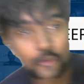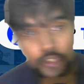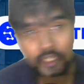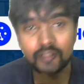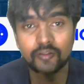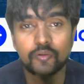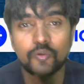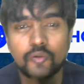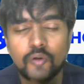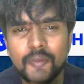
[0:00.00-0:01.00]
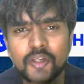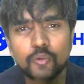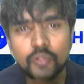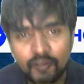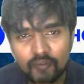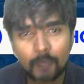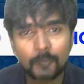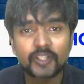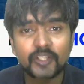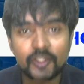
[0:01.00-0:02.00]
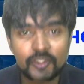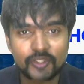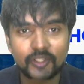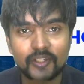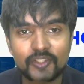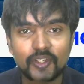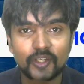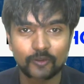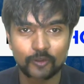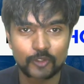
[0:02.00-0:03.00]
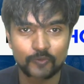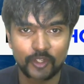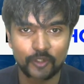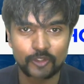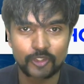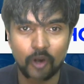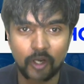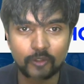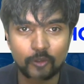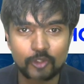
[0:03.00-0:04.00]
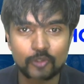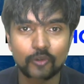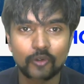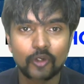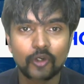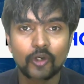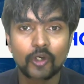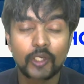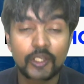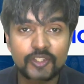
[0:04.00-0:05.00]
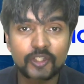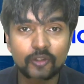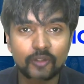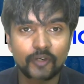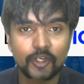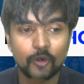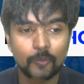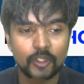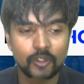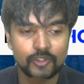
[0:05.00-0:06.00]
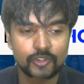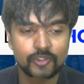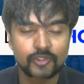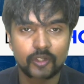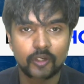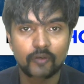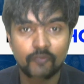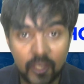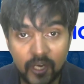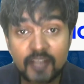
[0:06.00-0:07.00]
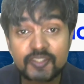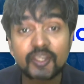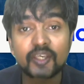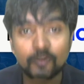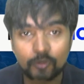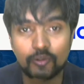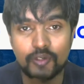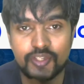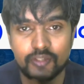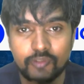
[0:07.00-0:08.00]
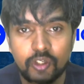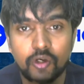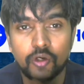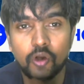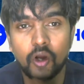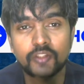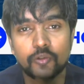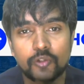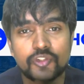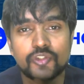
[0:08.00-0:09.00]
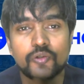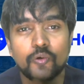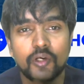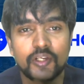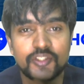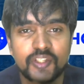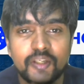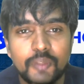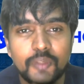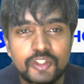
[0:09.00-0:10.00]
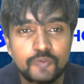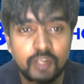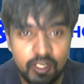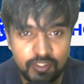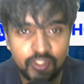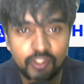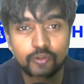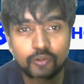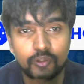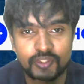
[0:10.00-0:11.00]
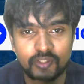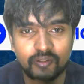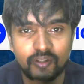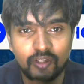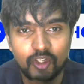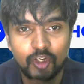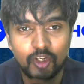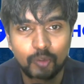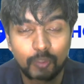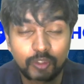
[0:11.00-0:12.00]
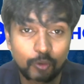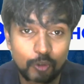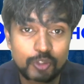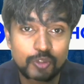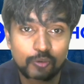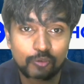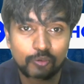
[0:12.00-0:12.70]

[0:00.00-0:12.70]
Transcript: who can, I mean, who develop interest in listening to those videos, not those who listen to the video because we are asking you to listen, not those who are listening because we are asking you to listen, but those